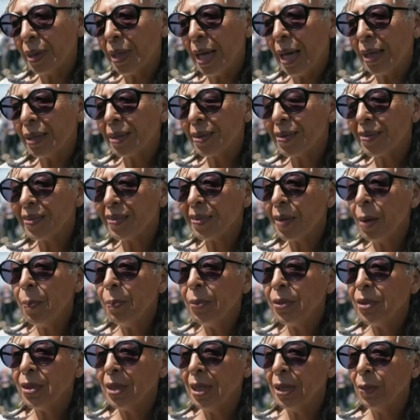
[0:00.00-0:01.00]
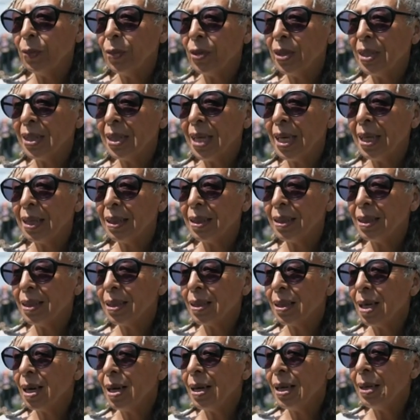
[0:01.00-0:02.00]
that somebody would take the
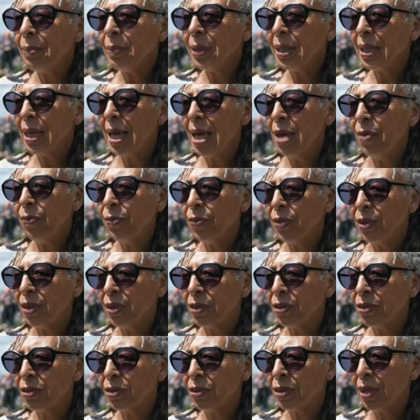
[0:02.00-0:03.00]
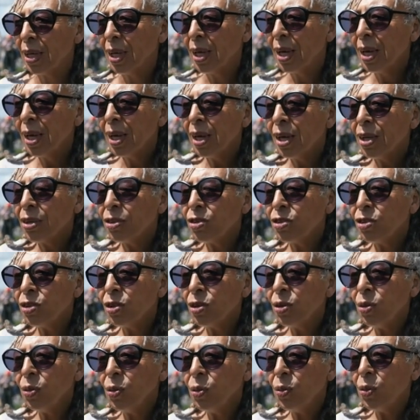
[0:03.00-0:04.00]
time and effort
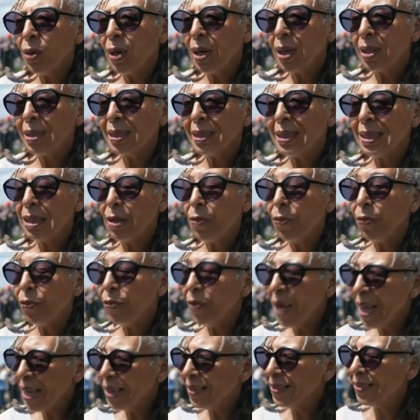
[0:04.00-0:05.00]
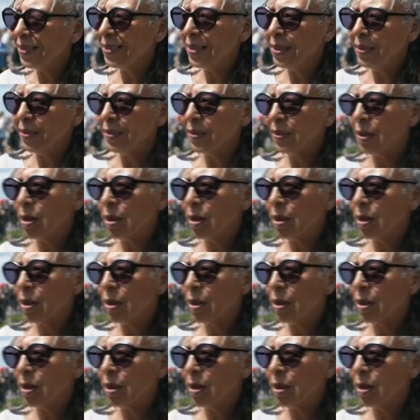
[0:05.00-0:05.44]
to deface this